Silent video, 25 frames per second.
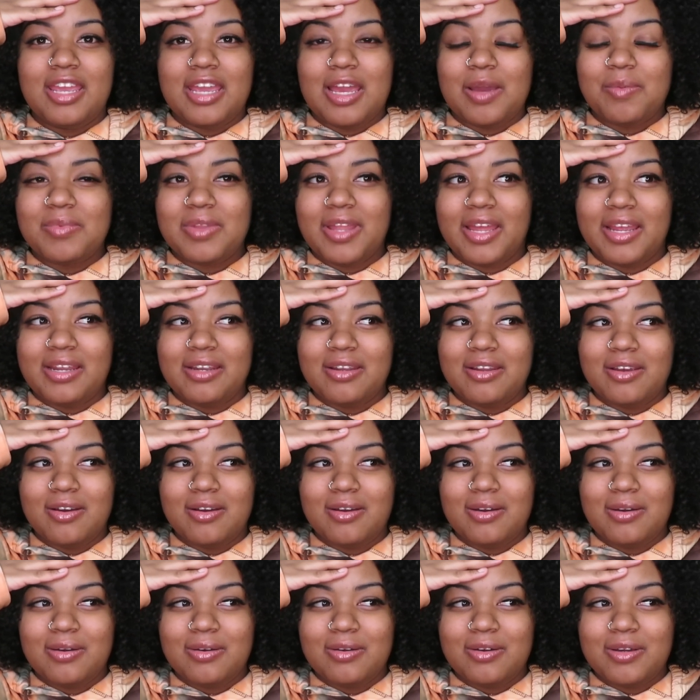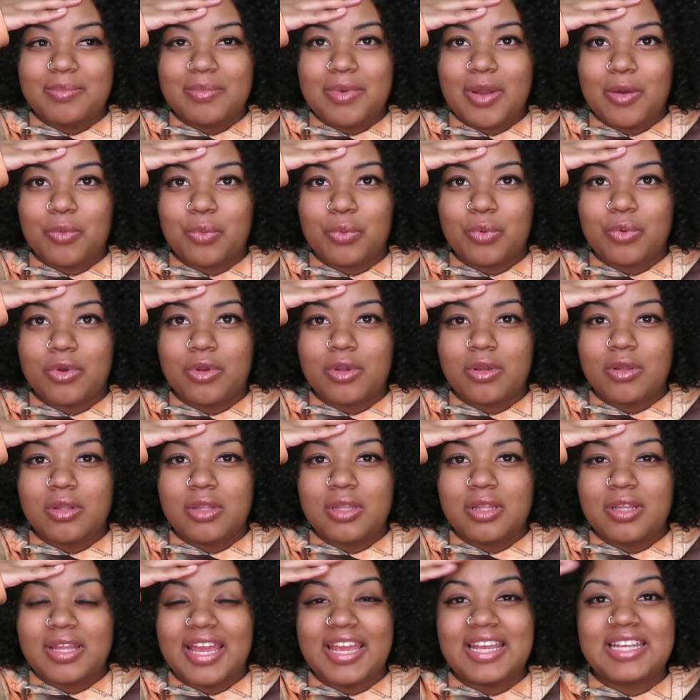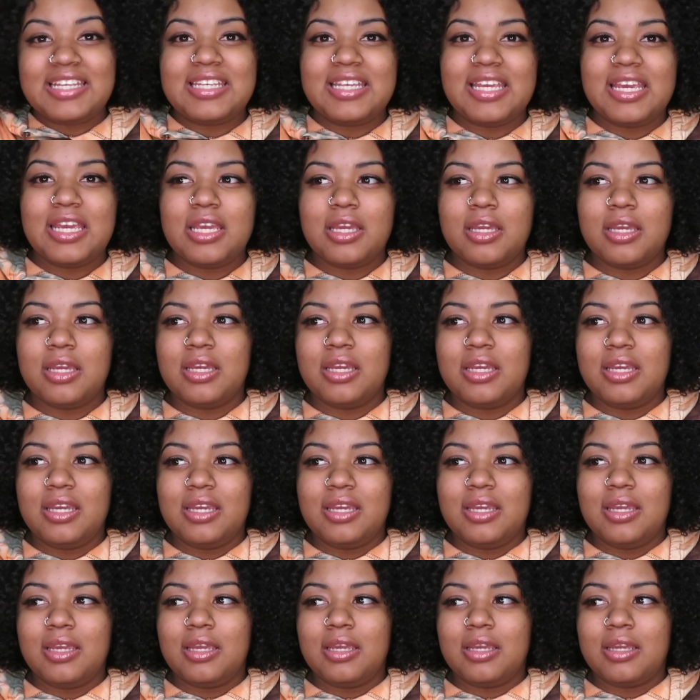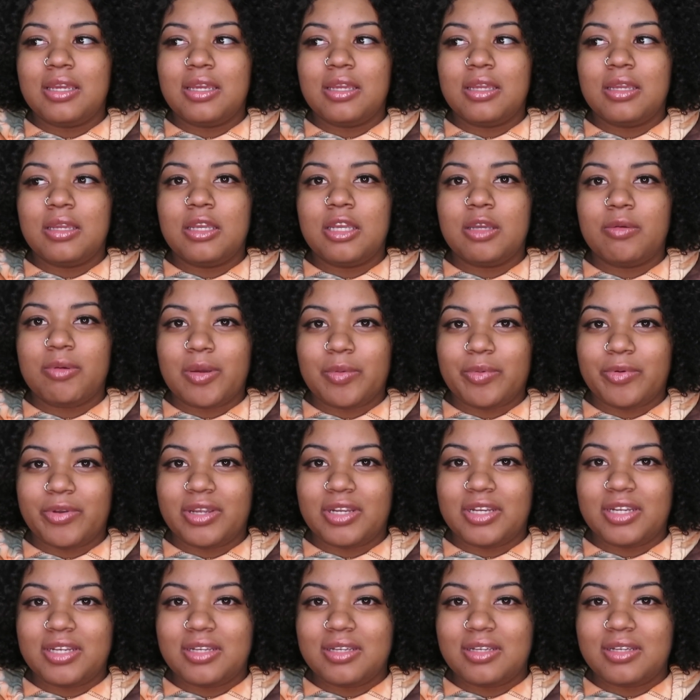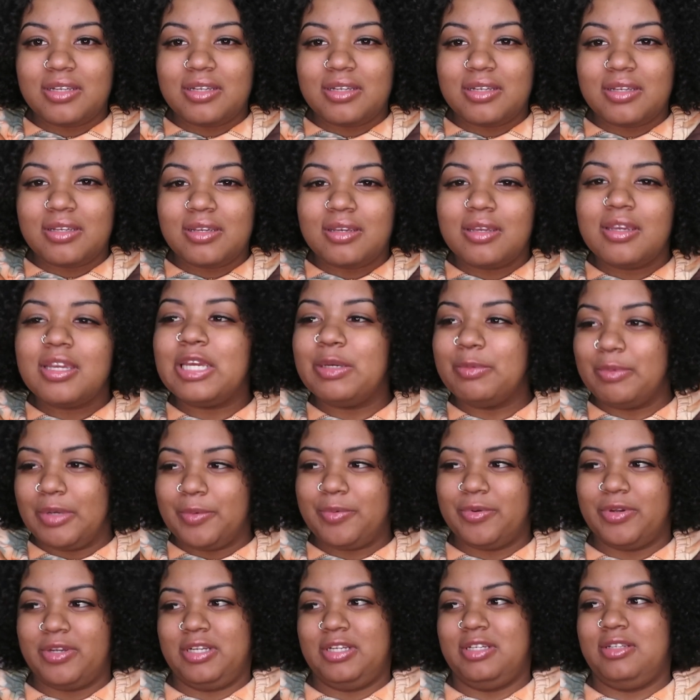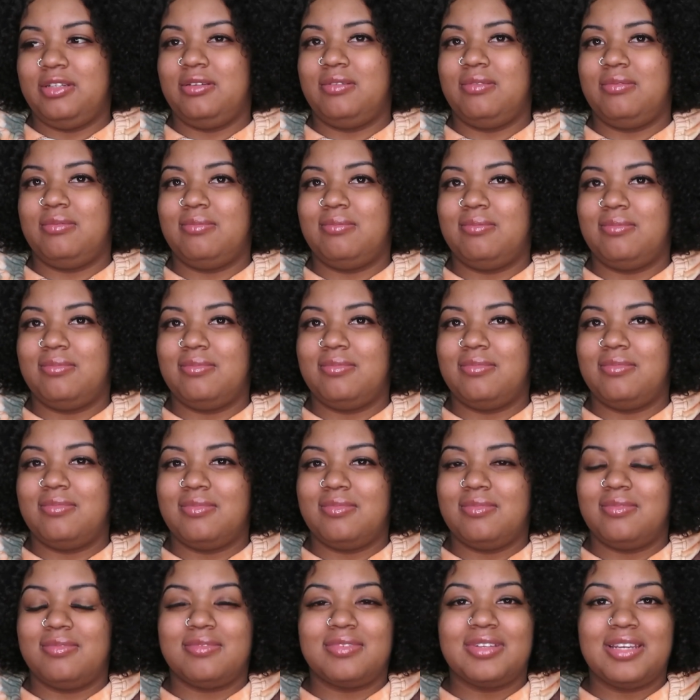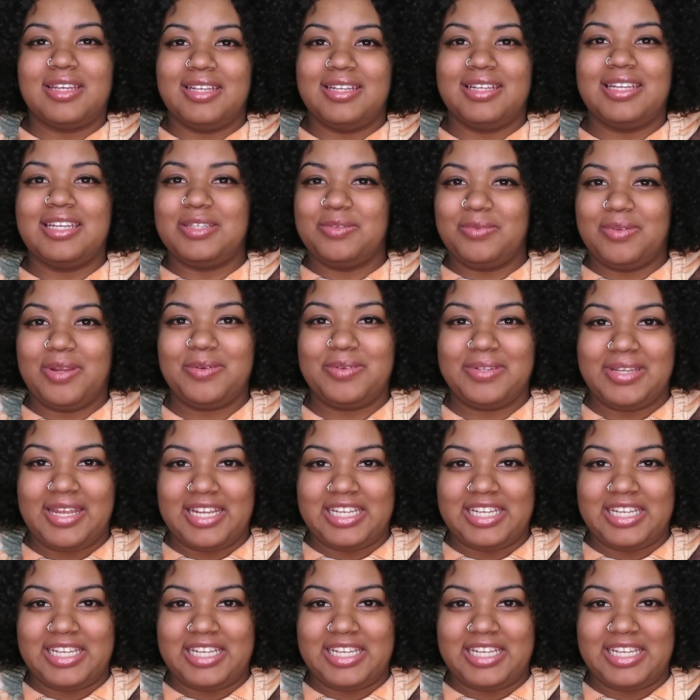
I'm like, no, am I really? Like, am I pregnant? Am I pregnant? Like, that's what I was